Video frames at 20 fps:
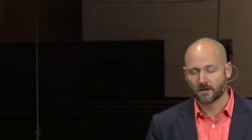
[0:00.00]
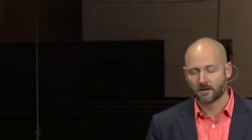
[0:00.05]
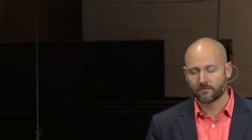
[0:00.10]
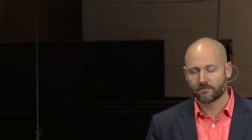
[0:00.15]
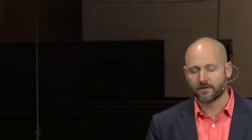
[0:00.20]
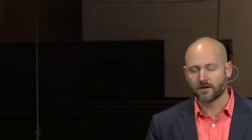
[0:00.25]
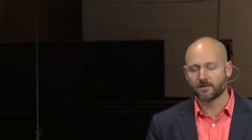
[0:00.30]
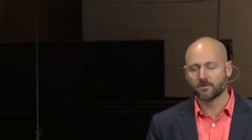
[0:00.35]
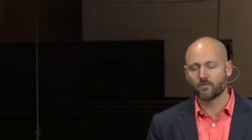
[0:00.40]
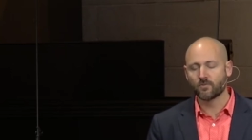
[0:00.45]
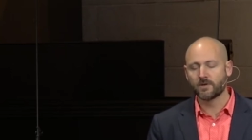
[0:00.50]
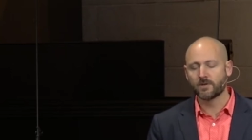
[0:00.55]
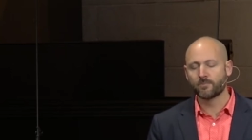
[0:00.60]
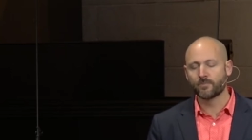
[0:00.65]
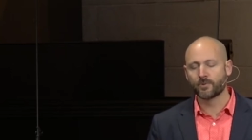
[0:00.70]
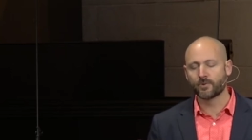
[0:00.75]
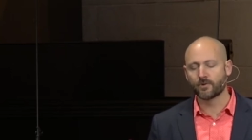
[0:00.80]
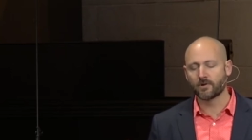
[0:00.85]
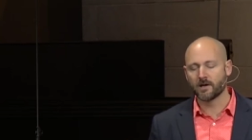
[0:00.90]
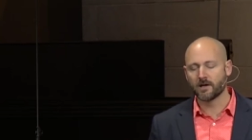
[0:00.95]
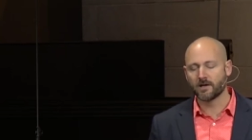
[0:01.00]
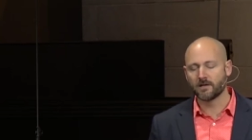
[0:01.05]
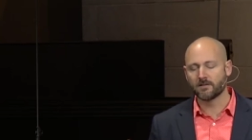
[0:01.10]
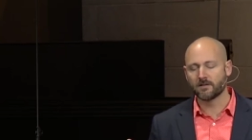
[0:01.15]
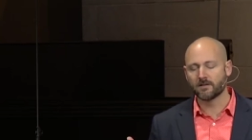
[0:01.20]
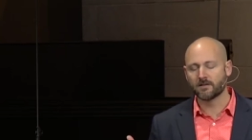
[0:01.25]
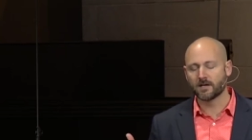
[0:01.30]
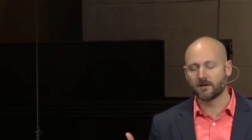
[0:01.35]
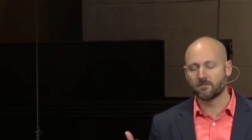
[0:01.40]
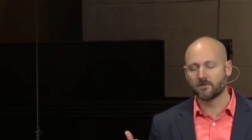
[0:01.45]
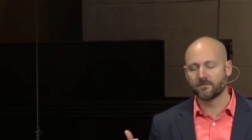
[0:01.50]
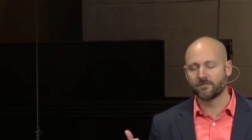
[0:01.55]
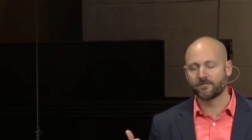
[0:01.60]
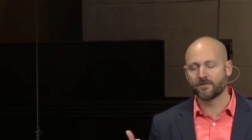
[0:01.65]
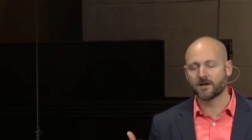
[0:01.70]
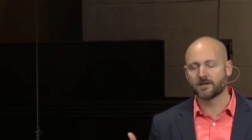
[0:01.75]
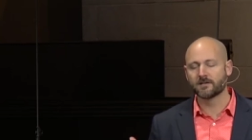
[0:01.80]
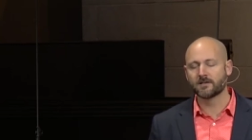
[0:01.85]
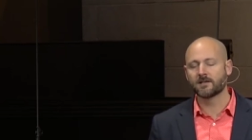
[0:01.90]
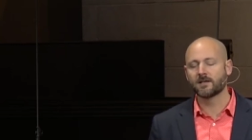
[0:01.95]
Father, we pray that they would
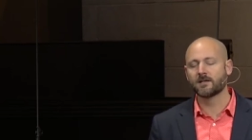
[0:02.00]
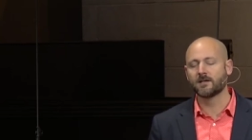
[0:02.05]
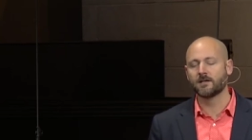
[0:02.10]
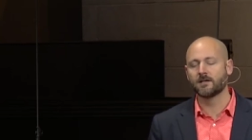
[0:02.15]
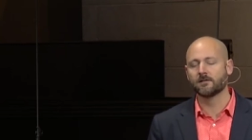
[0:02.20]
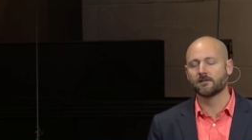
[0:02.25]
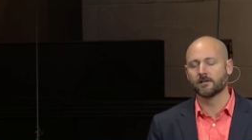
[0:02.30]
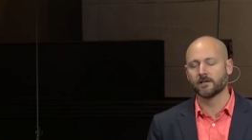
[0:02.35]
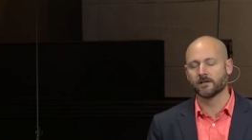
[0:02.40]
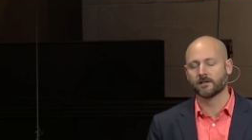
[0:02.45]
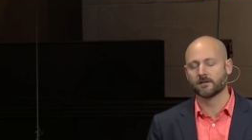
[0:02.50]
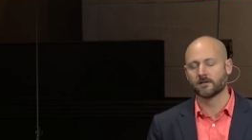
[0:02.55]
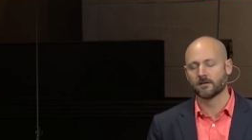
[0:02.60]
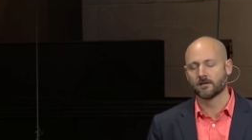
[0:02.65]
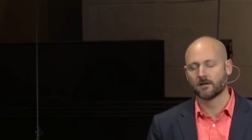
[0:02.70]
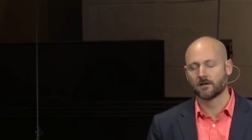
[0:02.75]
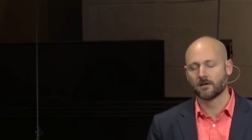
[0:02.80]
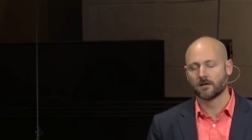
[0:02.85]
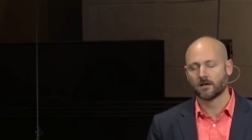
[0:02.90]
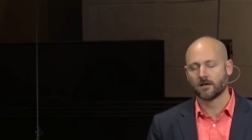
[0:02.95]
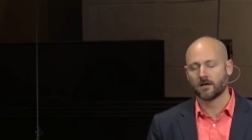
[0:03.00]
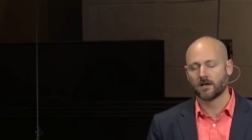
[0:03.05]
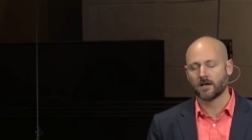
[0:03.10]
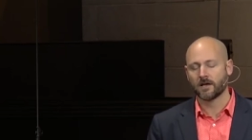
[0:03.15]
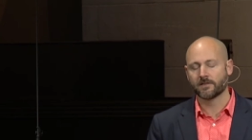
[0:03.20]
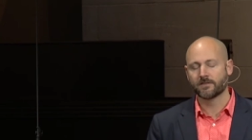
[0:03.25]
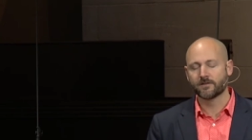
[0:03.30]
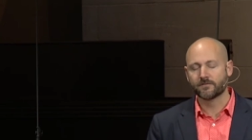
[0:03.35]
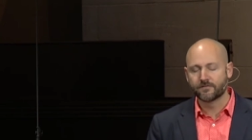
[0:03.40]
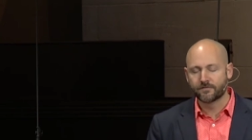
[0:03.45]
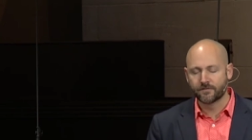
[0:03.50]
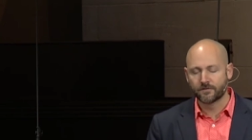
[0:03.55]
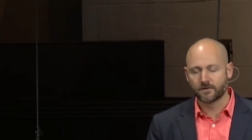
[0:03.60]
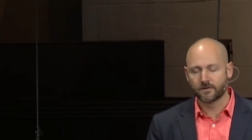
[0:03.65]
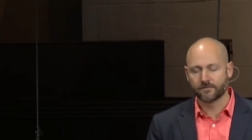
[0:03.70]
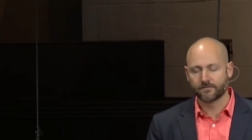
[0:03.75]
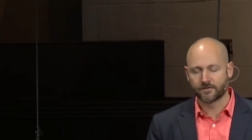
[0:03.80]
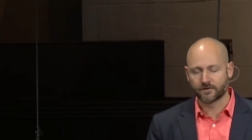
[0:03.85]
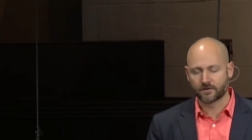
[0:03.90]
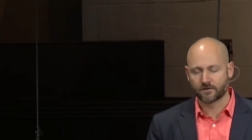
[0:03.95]
find healing at the foot
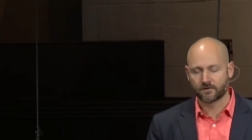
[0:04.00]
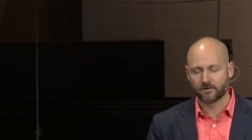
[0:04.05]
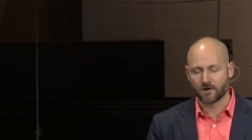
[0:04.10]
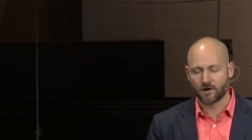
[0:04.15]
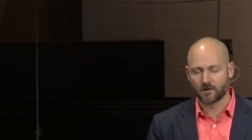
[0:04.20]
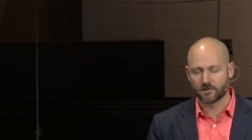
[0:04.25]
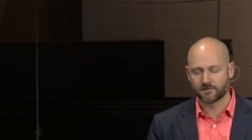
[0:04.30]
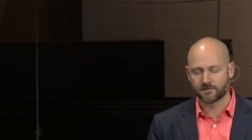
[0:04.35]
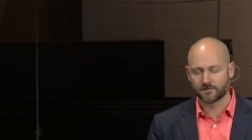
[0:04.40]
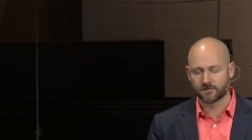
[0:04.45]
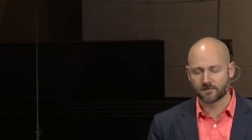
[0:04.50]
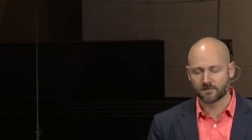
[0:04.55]
of the cross,